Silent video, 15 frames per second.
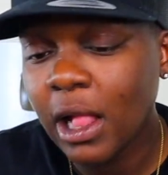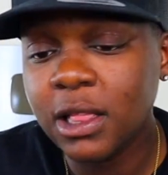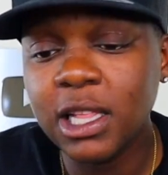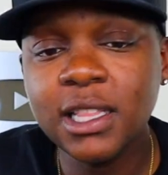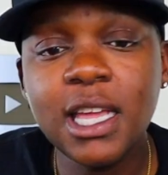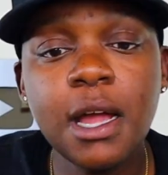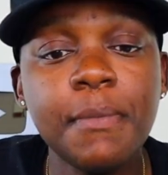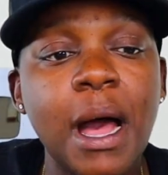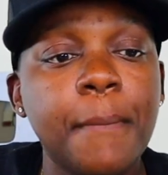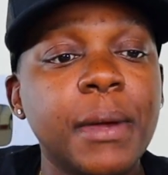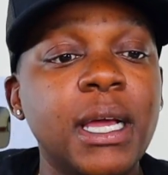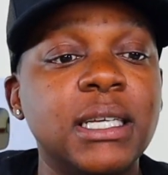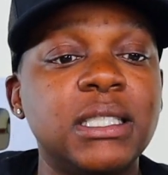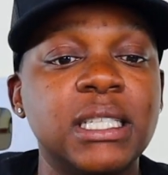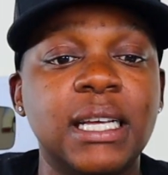the thing about
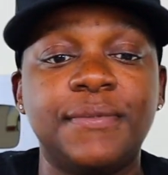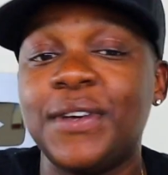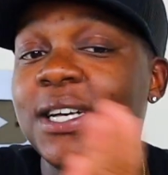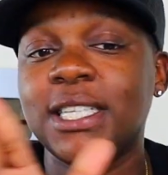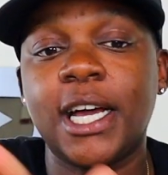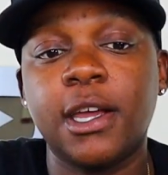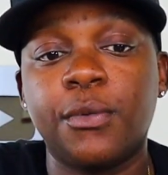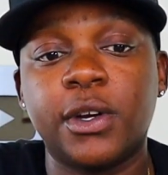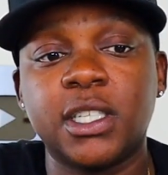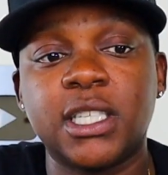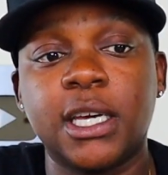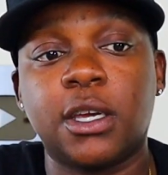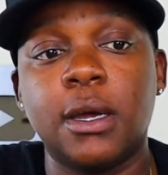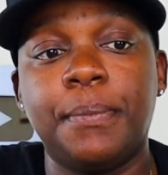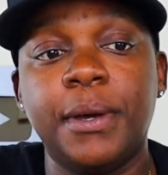me is, if that's how you want to
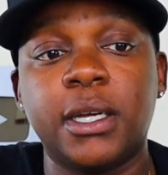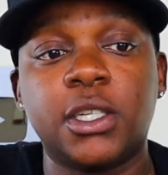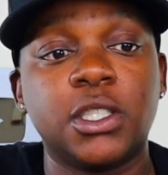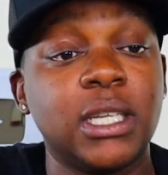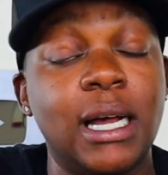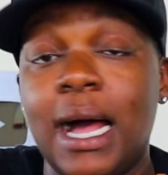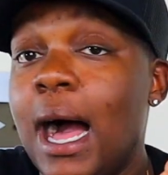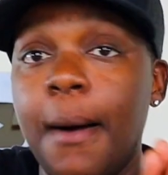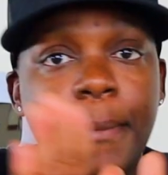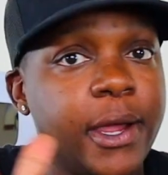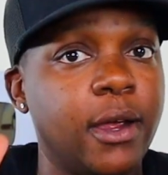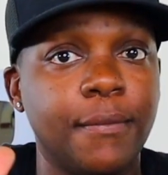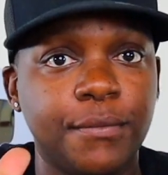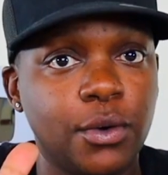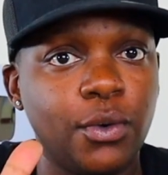take your pictures, I'm
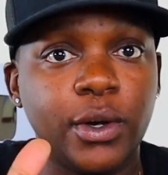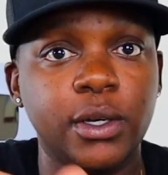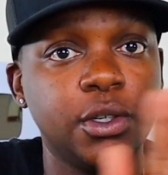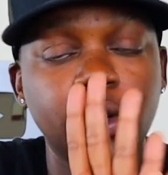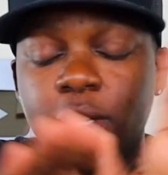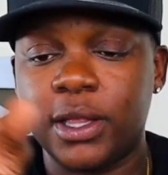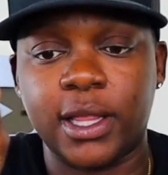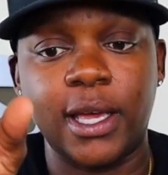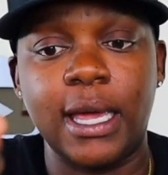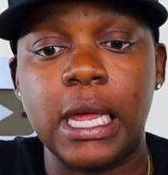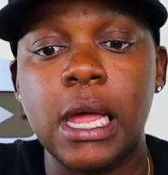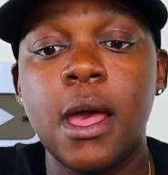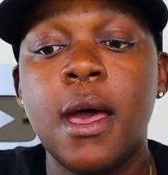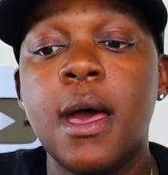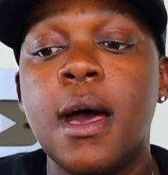here for it. Do your
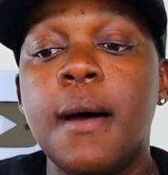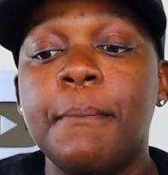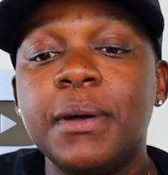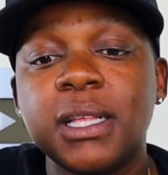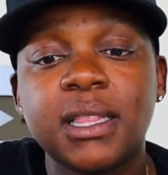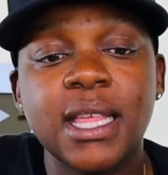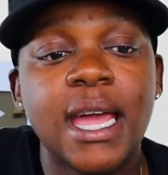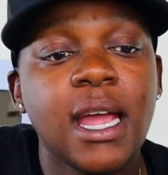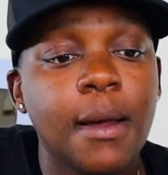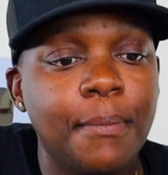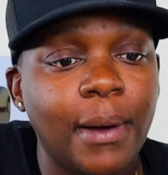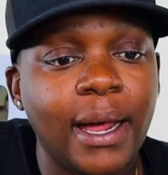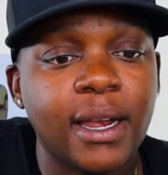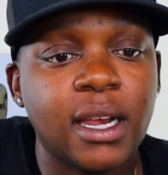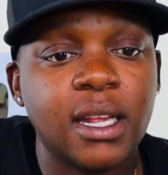thing. But But the thing
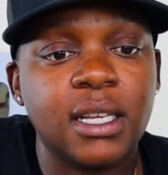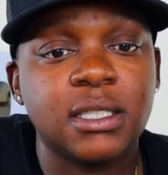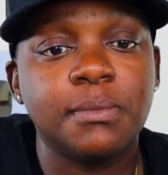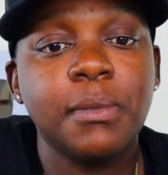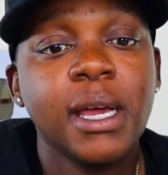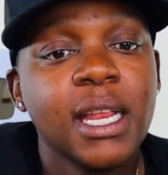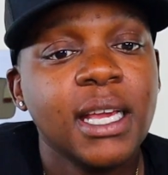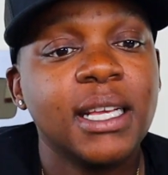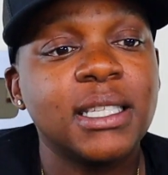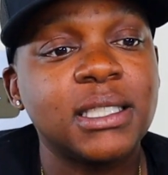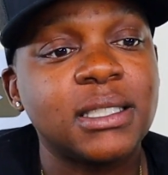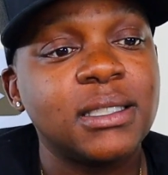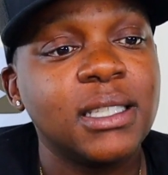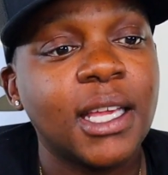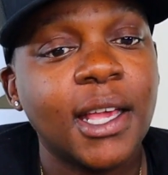about it is, money
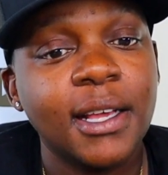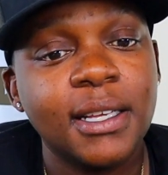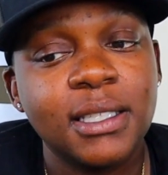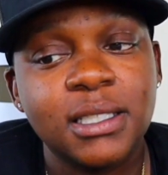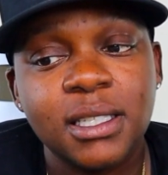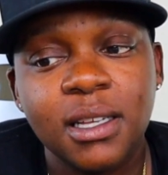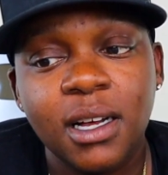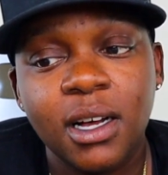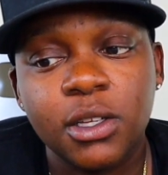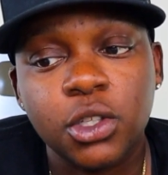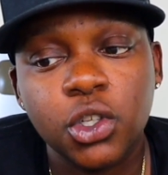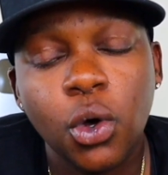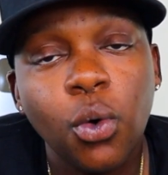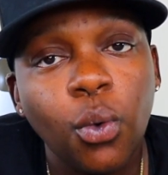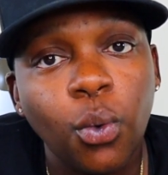is is a
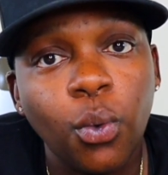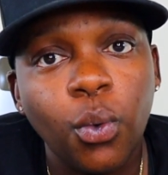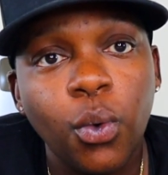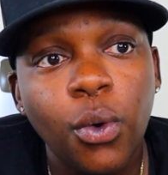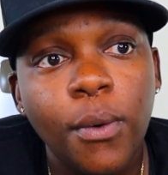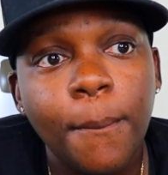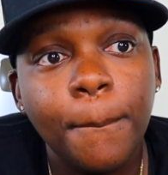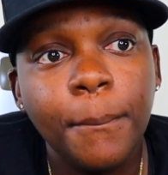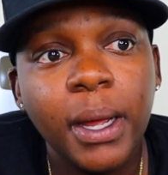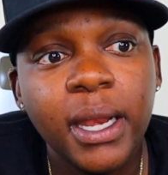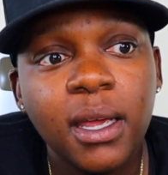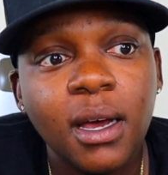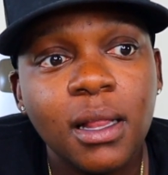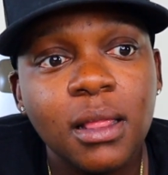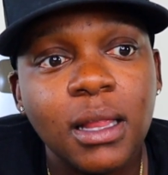tool.
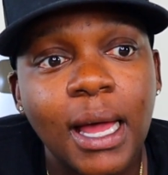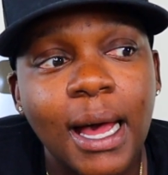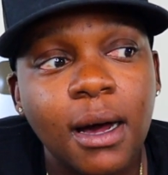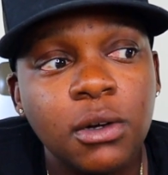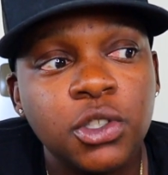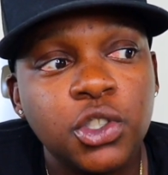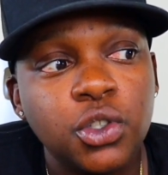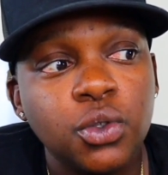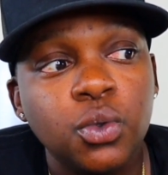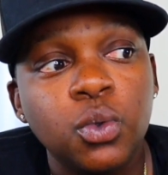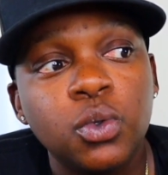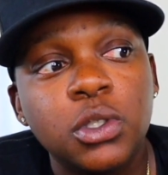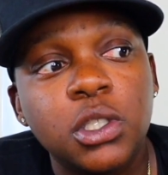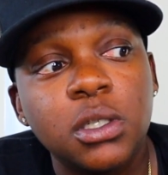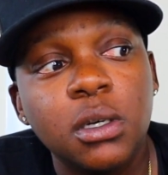Money allows
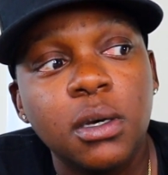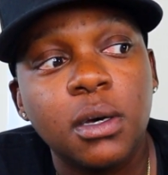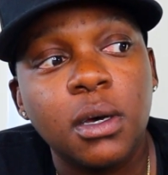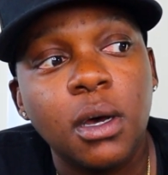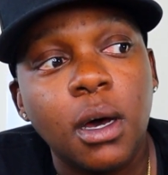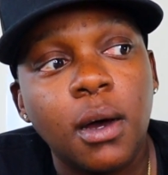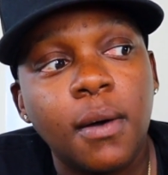you to